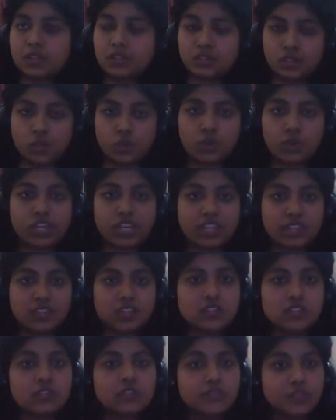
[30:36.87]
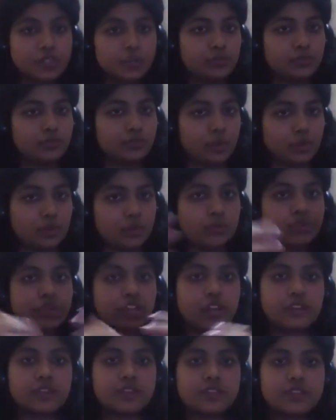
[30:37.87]
showcase few
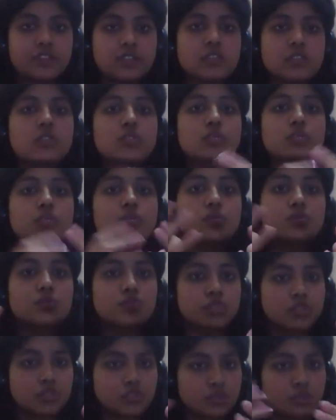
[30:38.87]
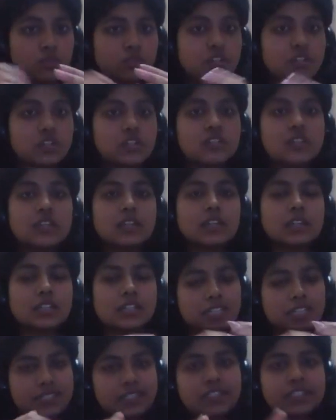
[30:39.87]
photographs to the students
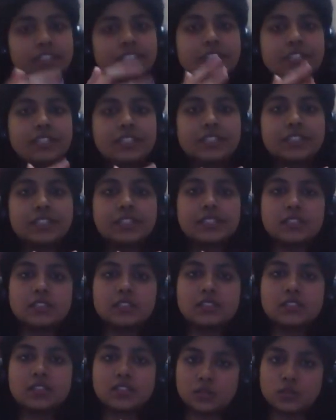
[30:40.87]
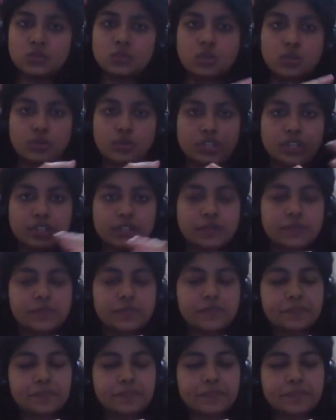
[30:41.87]
clicked in the school only.
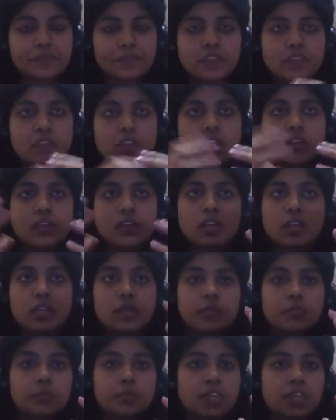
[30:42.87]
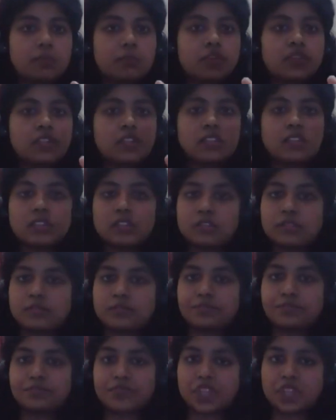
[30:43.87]
Maybe
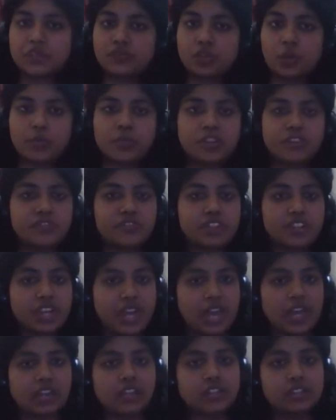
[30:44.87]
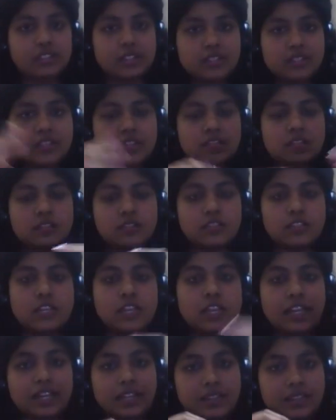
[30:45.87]
from different angles
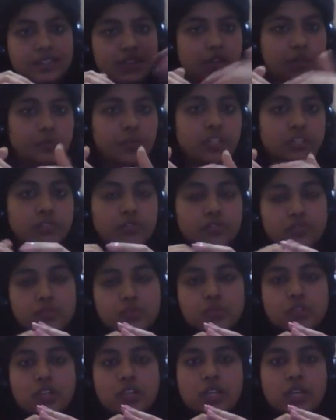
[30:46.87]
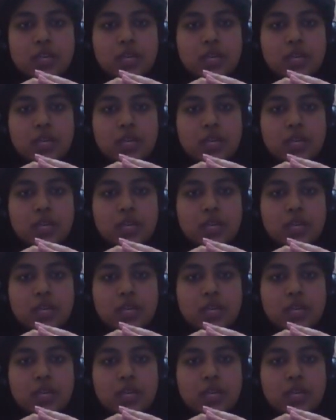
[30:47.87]
the light is coming through.